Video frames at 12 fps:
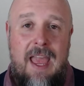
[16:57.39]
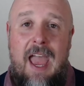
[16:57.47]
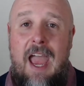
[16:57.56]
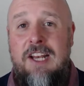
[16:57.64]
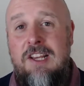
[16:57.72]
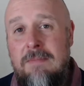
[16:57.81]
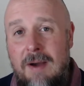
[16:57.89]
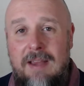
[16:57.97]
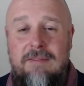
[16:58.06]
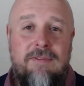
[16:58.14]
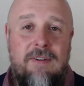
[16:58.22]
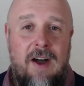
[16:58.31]
And you
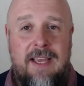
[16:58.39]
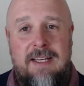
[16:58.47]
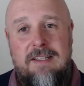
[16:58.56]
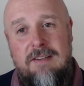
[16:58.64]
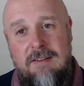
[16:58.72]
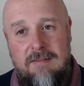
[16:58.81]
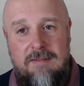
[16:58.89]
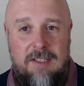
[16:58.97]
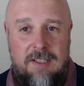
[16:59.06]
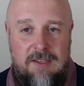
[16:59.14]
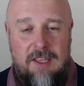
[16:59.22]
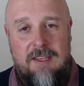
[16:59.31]
might find
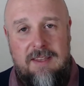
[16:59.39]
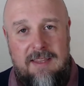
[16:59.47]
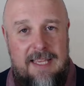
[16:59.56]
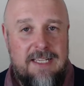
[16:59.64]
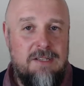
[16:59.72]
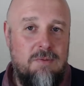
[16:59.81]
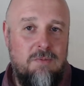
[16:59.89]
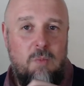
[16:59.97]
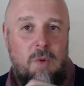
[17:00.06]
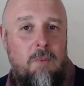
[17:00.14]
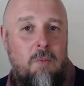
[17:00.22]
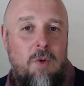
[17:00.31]
that this
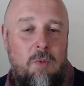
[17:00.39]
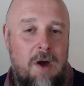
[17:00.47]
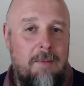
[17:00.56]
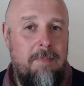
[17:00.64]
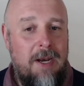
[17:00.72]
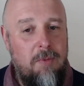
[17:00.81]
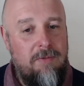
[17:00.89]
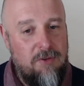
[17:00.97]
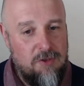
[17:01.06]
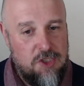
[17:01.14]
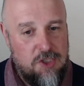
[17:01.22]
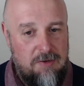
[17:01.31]
one will work better with your
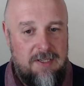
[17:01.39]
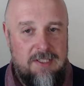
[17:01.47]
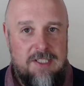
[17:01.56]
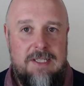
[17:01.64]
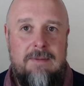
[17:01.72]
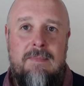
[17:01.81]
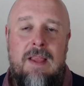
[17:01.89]
students.